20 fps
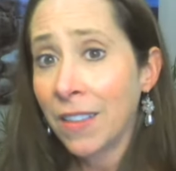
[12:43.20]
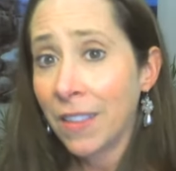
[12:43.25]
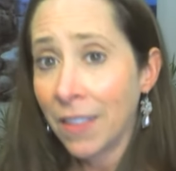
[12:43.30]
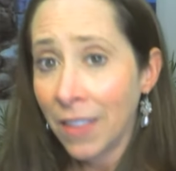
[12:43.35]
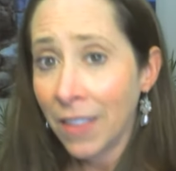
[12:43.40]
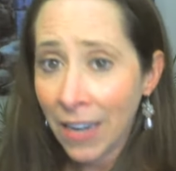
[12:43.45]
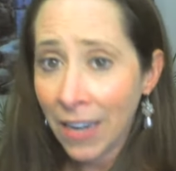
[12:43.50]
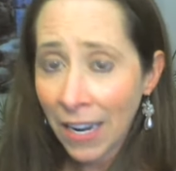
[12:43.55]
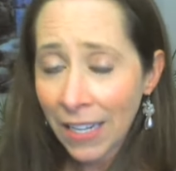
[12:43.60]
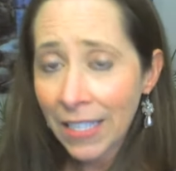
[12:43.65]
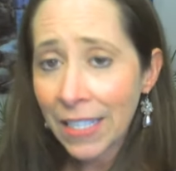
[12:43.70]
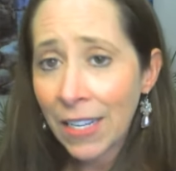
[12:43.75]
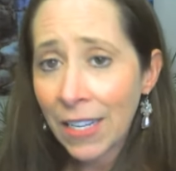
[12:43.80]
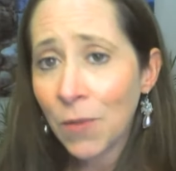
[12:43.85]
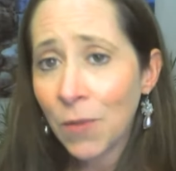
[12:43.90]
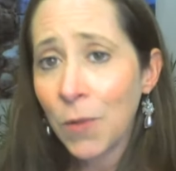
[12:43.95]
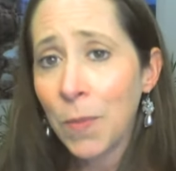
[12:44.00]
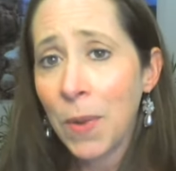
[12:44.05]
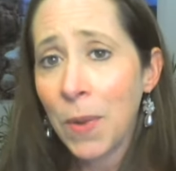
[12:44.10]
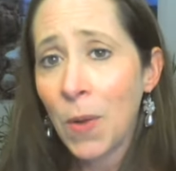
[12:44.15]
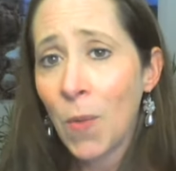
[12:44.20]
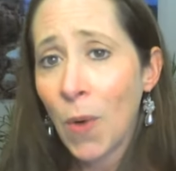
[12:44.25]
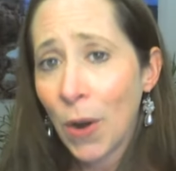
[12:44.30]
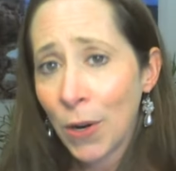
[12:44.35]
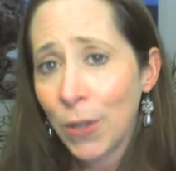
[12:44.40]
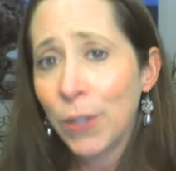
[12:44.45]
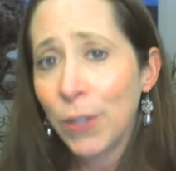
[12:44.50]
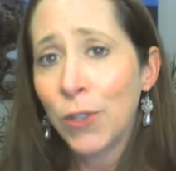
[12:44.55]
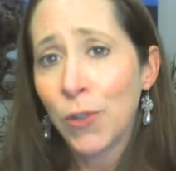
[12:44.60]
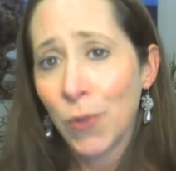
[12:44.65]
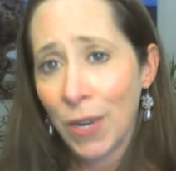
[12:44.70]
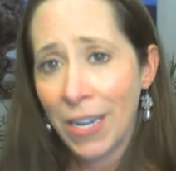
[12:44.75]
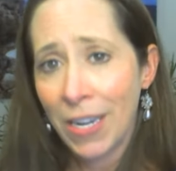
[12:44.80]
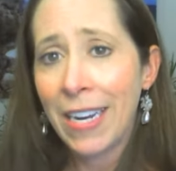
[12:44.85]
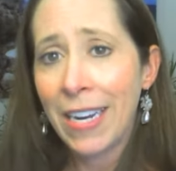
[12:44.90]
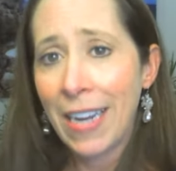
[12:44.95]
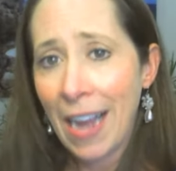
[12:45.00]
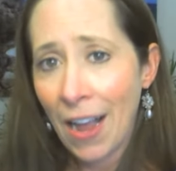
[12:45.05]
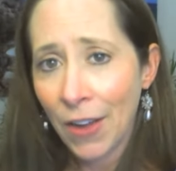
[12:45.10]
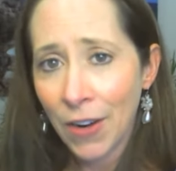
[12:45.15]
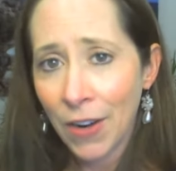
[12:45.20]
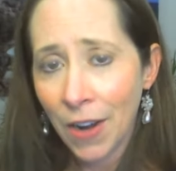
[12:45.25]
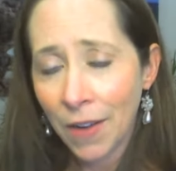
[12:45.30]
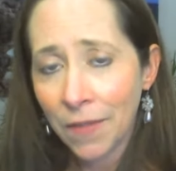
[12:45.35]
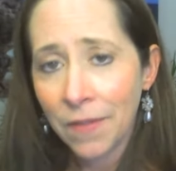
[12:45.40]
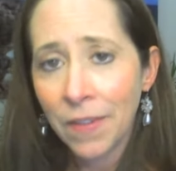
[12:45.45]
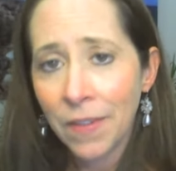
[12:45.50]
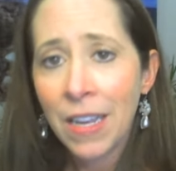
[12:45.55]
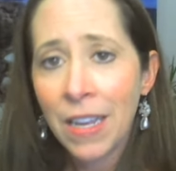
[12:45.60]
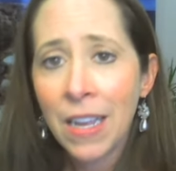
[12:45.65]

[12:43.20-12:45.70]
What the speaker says: The next thing would be, what are you drinking out of?